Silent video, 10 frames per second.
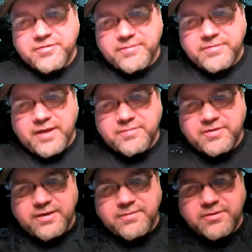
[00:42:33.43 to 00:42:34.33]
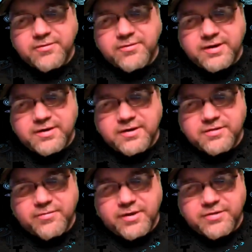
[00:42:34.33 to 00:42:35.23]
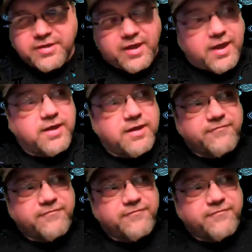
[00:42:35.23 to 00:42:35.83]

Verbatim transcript: and sometimes you keep doing it, and you just want to say, "Hey,